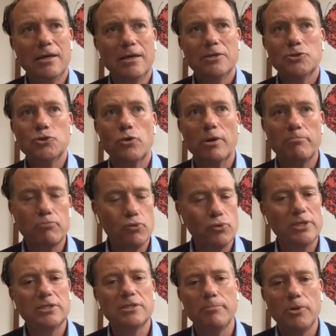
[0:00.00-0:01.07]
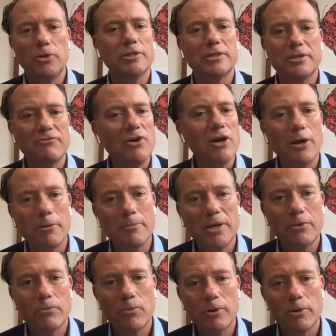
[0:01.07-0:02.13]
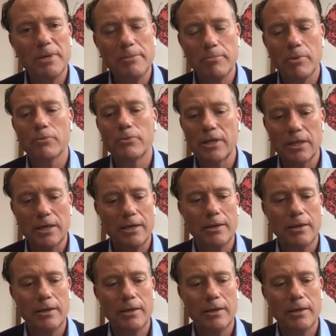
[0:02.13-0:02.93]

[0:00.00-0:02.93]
sort of principled environment where people really,